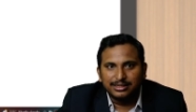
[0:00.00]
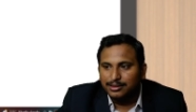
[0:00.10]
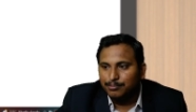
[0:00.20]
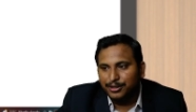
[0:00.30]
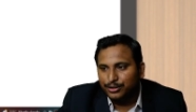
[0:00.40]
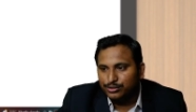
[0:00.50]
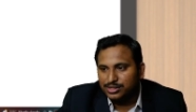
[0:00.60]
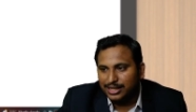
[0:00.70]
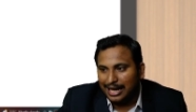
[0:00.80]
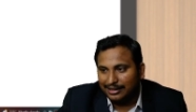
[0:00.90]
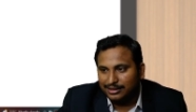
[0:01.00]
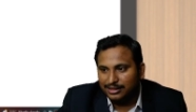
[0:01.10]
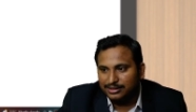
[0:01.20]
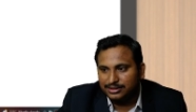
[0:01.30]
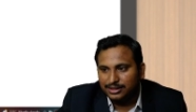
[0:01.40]
B2C others,
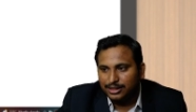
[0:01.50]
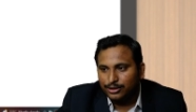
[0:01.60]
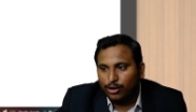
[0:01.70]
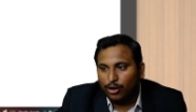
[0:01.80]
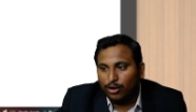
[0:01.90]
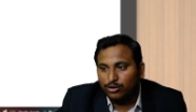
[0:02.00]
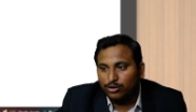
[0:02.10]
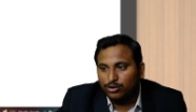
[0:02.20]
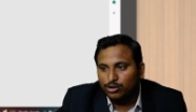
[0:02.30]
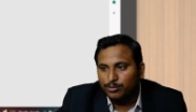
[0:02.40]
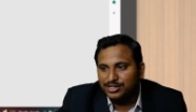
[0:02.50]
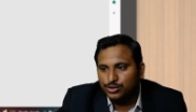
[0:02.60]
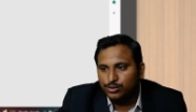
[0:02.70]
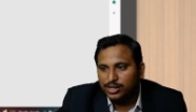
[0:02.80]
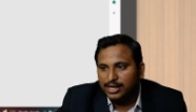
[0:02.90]
documents issued,
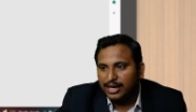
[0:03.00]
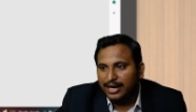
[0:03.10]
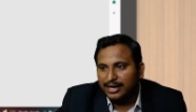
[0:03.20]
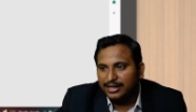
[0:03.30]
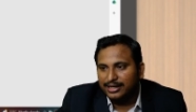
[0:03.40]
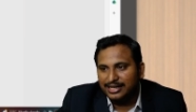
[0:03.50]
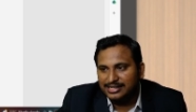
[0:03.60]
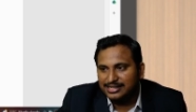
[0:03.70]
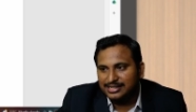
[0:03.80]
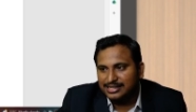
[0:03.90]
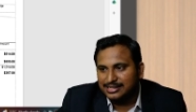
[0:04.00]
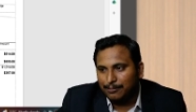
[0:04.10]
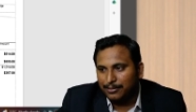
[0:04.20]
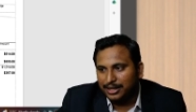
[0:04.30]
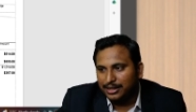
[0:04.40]
and then HSN
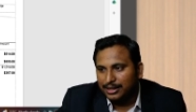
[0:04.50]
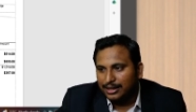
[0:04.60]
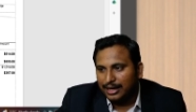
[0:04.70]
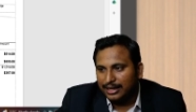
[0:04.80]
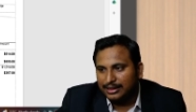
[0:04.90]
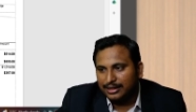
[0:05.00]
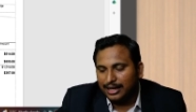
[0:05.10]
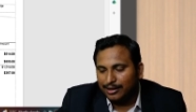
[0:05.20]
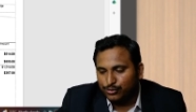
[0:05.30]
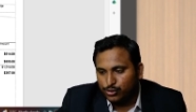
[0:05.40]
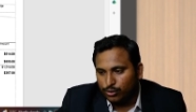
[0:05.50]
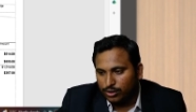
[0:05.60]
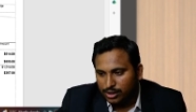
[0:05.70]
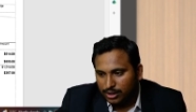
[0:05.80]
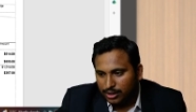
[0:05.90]
summary. Like that I have shown.
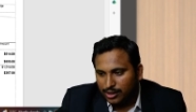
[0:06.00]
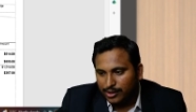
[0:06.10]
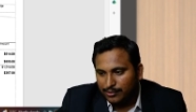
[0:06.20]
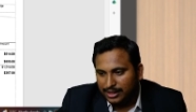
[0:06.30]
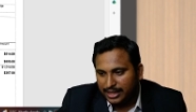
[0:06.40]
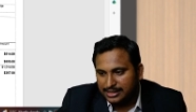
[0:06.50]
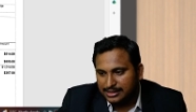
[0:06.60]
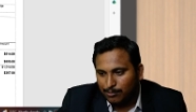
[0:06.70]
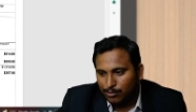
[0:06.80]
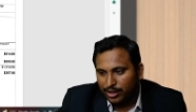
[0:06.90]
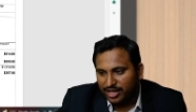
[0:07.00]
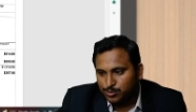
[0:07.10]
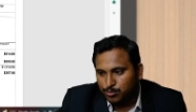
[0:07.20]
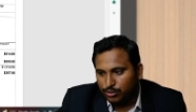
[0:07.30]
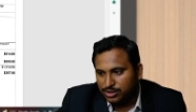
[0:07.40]
Now I will take some more
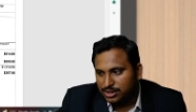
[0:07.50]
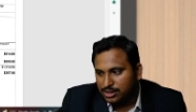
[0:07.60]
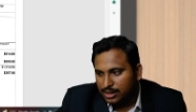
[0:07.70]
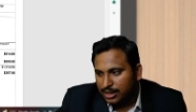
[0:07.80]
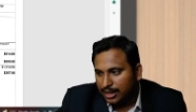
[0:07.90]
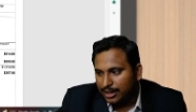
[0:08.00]
exports and I'll